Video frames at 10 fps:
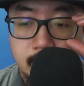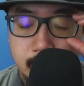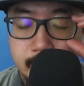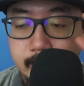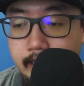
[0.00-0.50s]

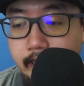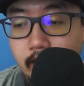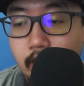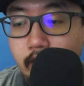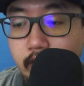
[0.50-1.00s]
Let's click
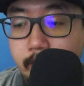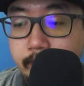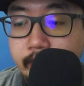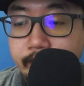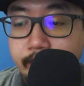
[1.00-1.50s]
on
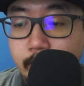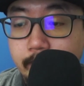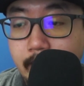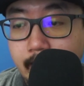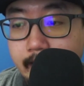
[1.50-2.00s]
preview
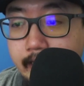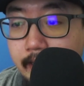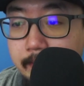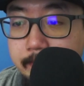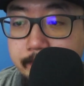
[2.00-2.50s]
buy.
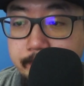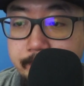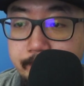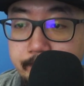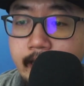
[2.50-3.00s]

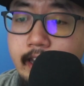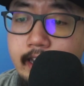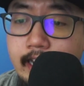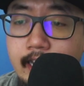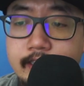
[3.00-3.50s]
And
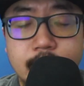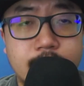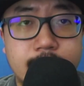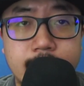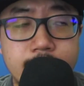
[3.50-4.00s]
as you can
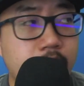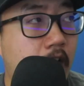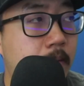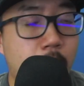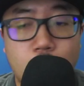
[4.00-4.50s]
see,
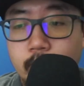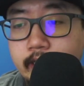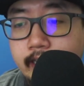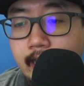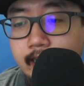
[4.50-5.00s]
I'm
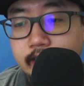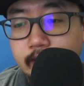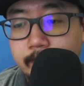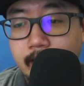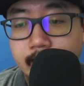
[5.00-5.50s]
only actually
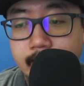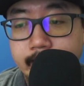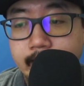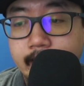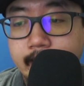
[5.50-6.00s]

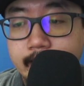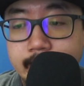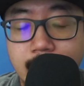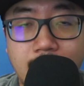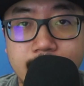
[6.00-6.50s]
buying
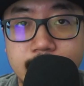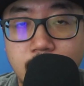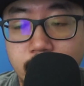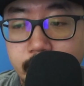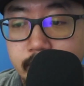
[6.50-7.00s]

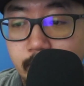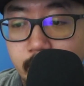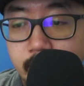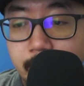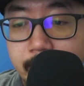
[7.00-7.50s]
$9
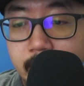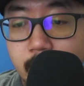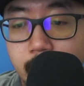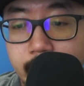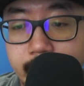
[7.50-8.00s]
worth of
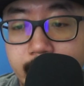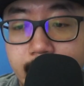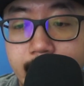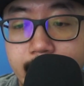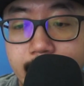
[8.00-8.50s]
Bitcoin
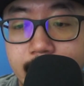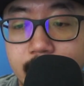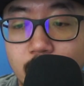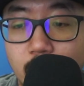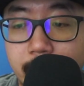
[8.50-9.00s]
and
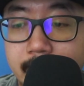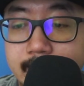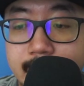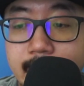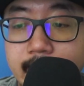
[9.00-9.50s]
Coinbase
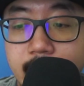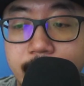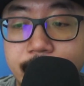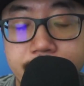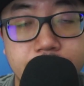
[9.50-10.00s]
is taking a
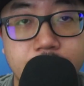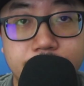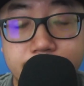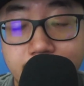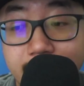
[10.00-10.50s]
fee of
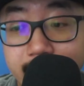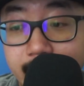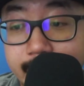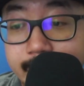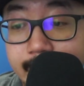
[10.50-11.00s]

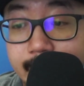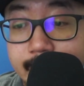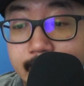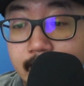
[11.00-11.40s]
99 cents.